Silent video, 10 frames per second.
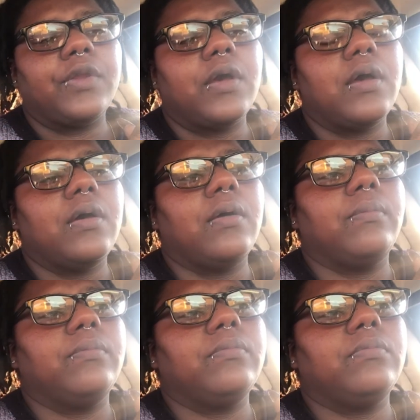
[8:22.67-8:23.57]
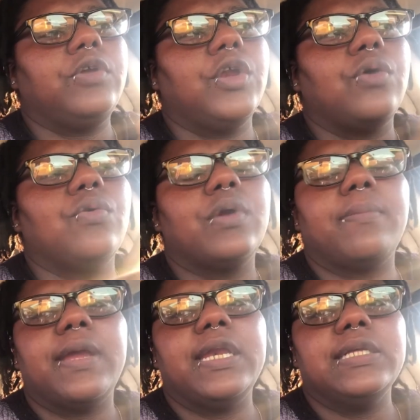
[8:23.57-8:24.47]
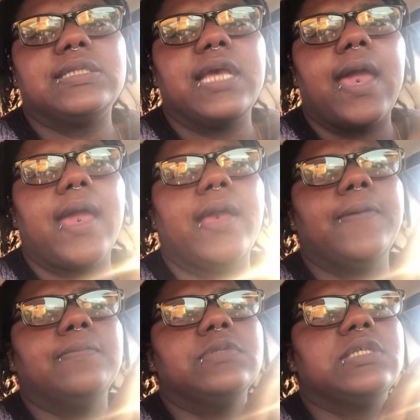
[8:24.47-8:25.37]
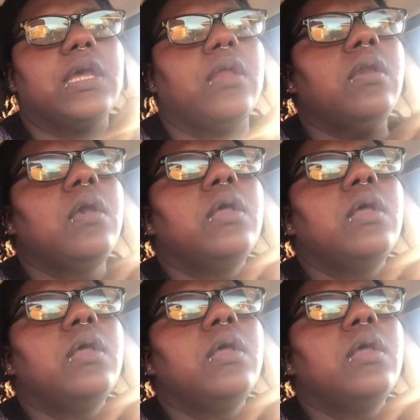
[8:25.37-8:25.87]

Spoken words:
you know, going to my niece's games and